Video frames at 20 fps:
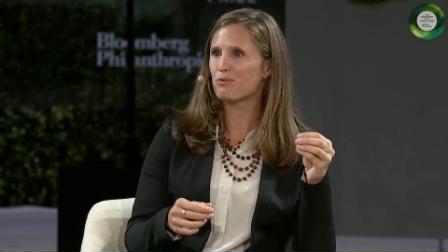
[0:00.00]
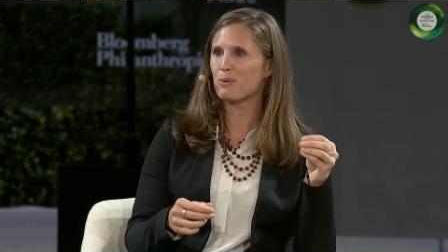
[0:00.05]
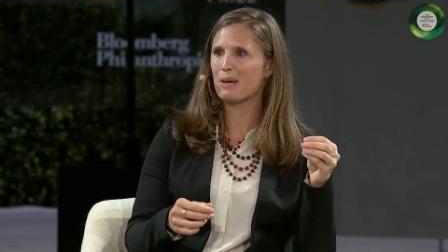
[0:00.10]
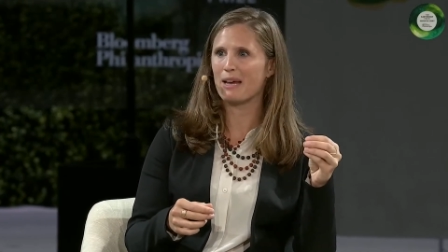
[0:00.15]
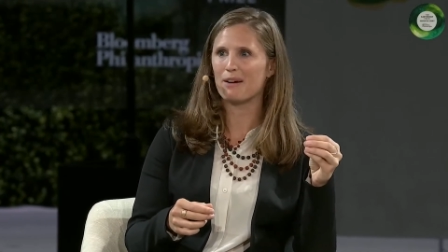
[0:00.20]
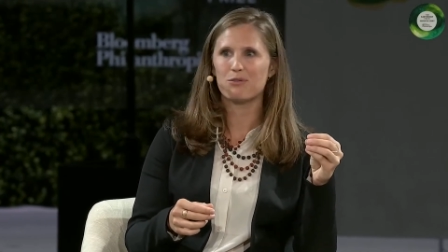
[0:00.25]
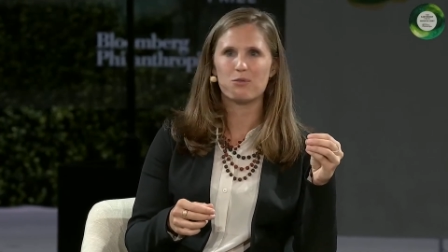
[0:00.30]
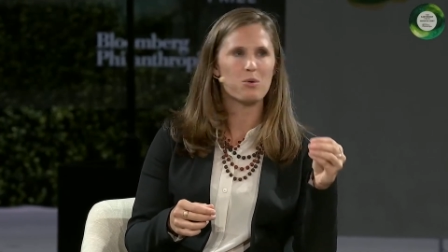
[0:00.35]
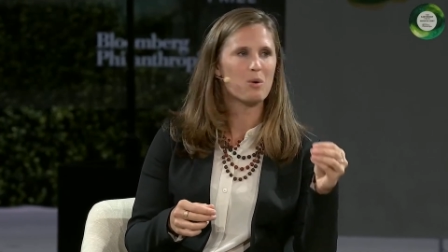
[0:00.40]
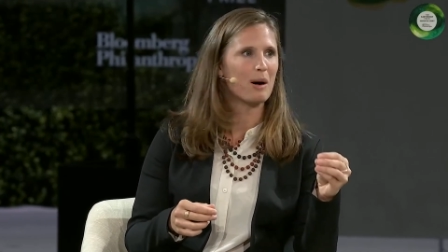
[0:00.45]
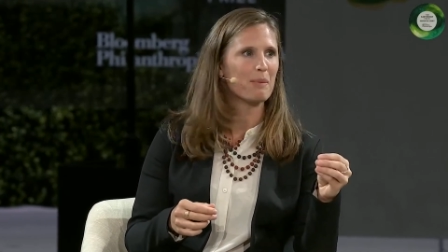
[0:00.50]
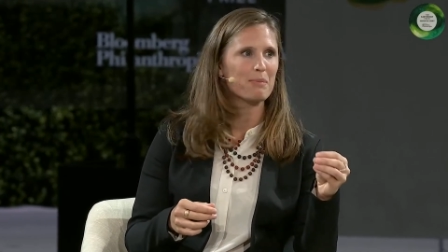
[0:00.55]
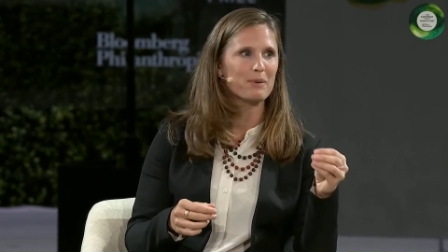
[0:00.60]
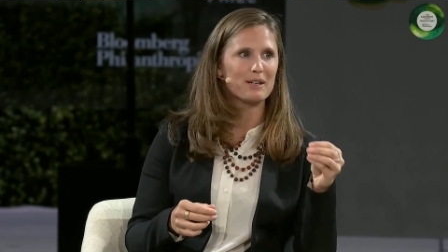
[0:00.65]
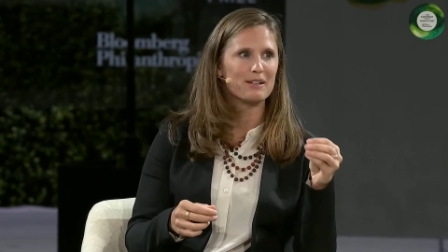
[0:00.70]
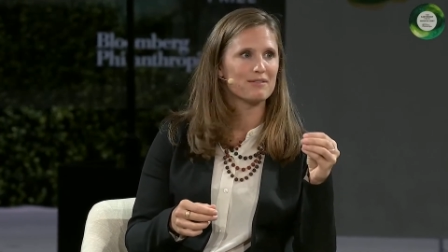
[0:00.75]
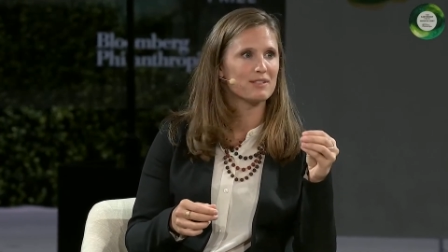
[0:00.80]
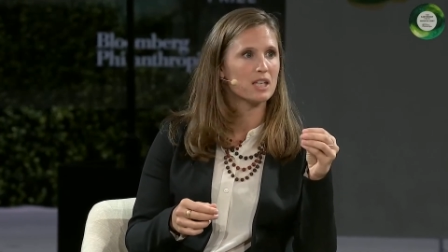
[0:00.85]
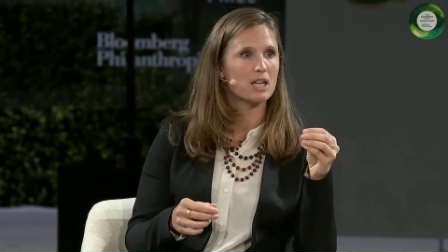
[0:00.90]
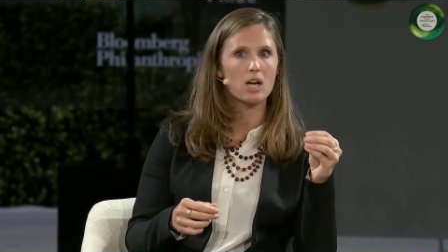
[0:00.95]
we have
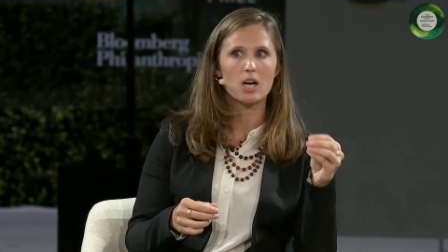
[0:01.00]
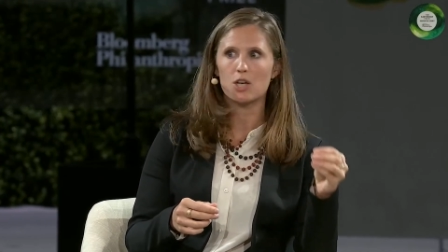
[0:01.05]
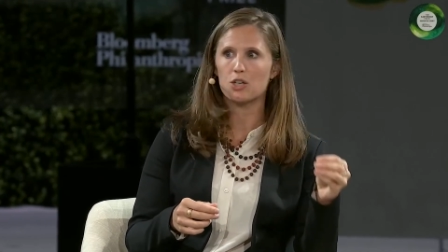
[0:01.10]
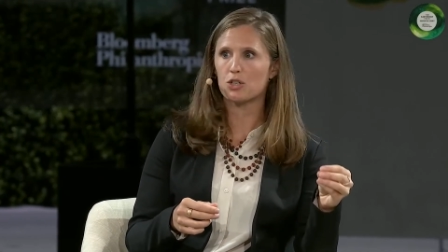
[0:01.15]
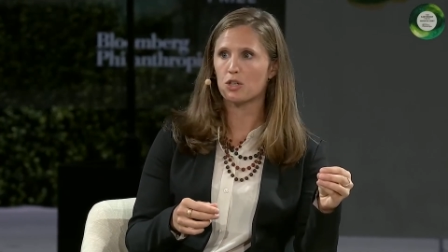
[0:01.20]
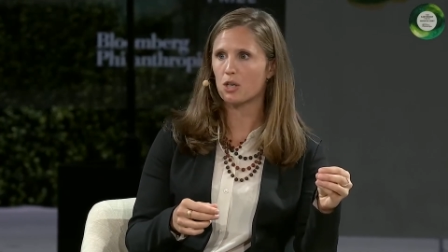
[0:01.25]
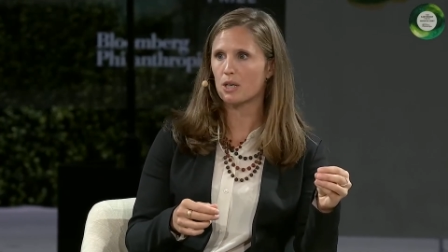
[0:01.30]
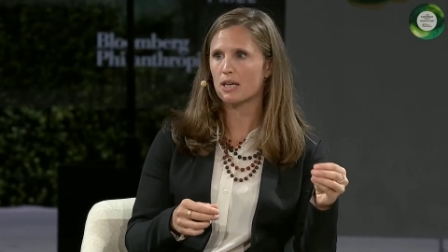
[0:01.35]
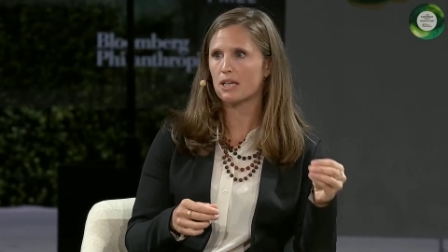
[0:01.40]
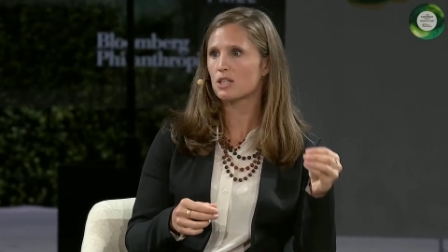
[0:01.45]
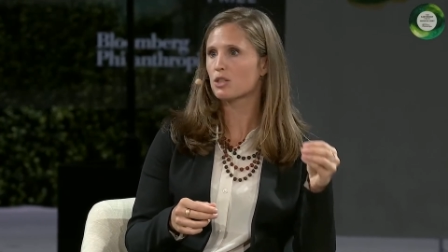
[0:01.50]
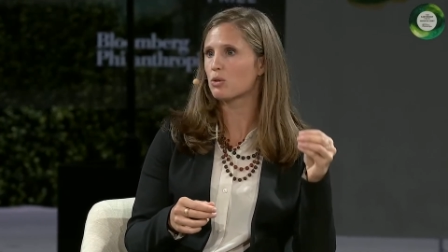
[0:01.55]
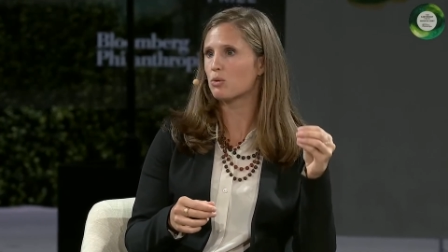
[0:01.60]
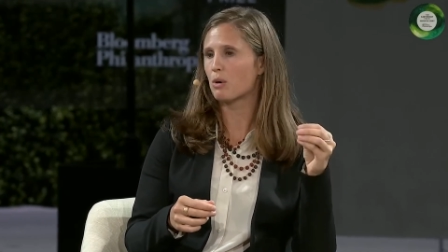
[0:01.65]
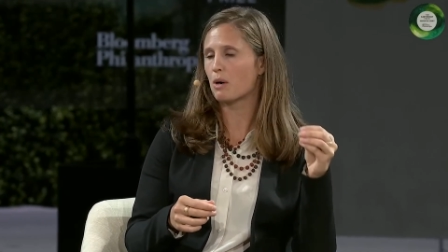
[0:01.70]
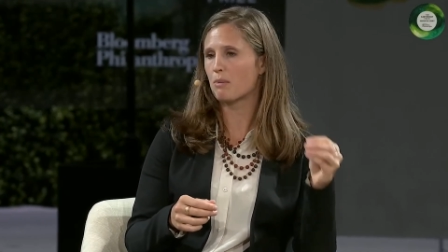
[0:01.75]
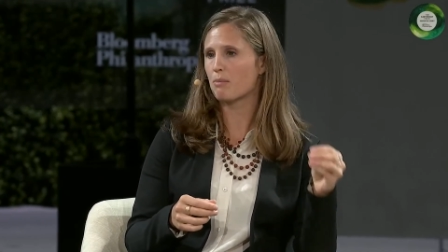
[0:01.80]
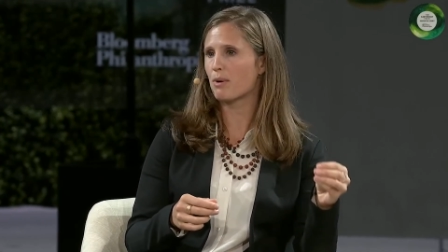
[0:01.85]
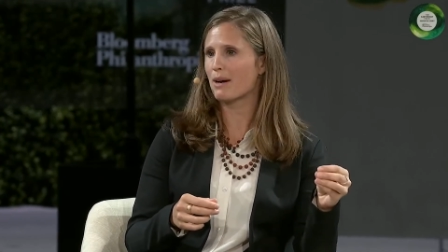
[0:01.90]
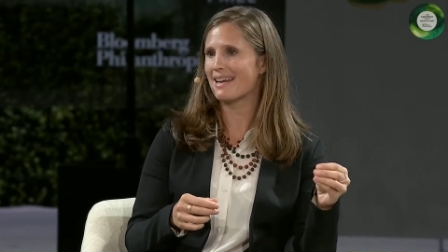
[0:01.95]
cooperatives in Honduras who
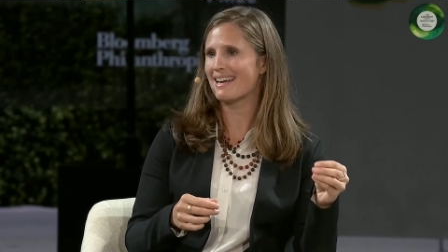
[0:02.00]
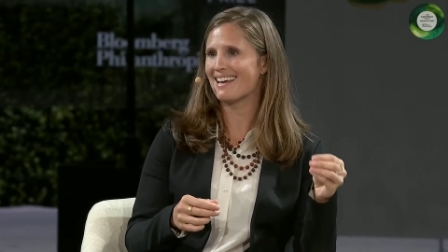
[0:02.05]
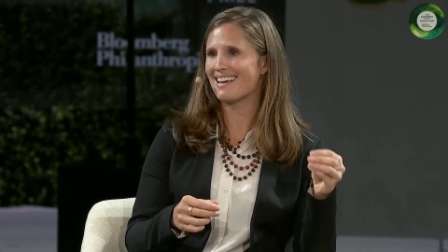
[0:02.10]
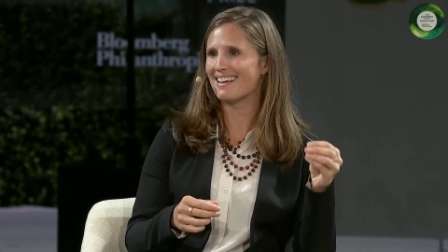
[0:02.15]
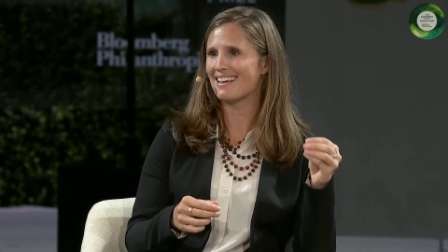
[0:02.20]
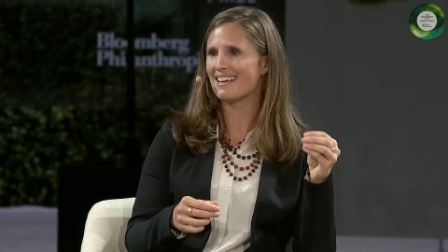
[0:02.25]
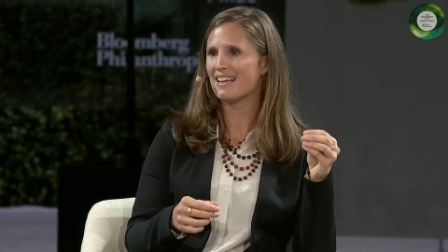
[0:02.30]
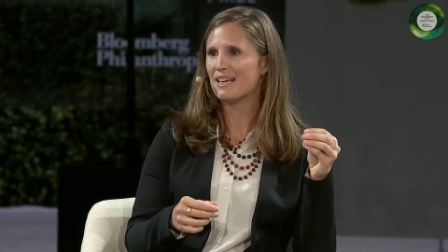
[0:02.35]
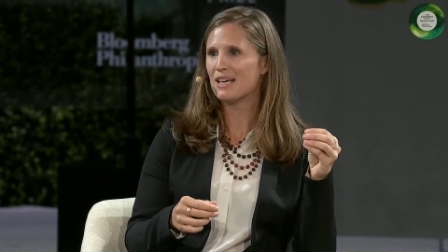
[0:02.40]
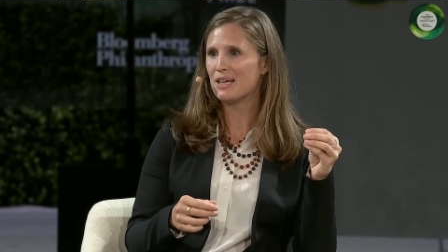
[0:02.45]
are bringing